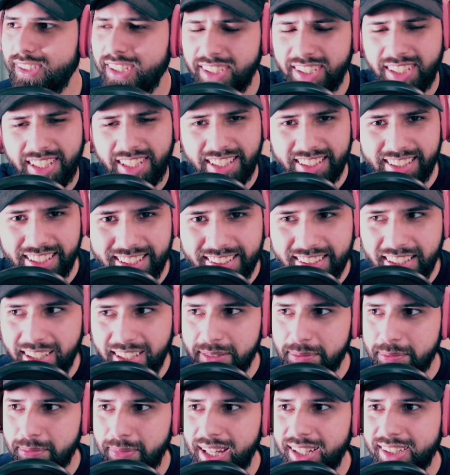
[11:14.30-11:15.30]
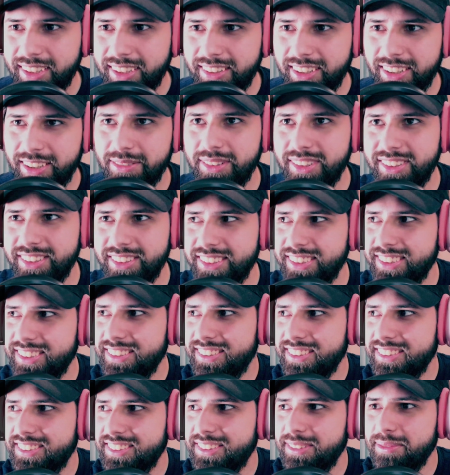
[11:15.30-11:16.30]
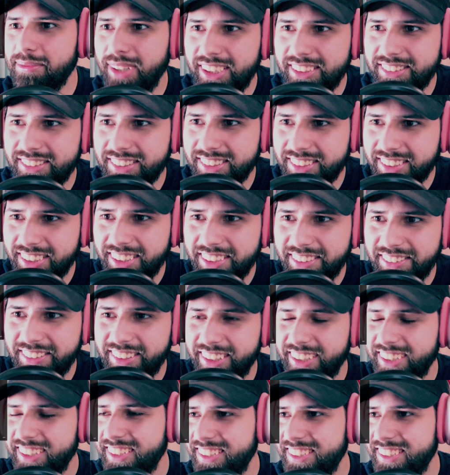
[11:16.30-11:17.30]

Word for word: And that that background music is just amazing. I love that.